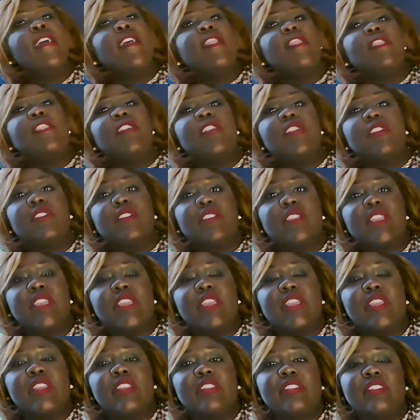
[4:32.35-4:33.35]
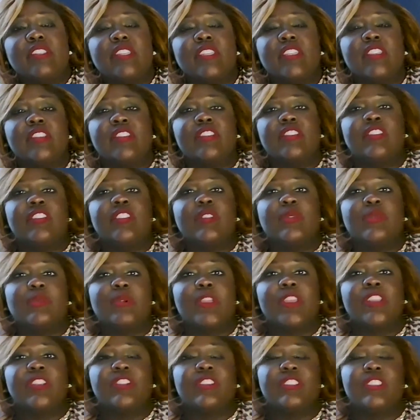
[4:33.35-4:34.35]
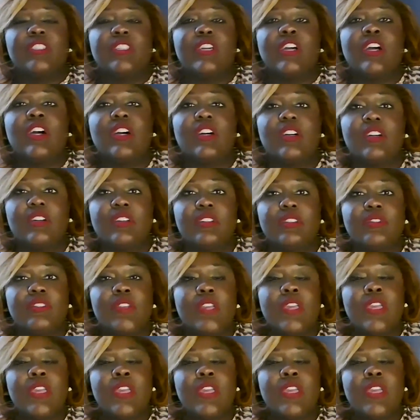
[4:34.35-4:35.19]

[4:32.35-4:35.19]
there is the consideration of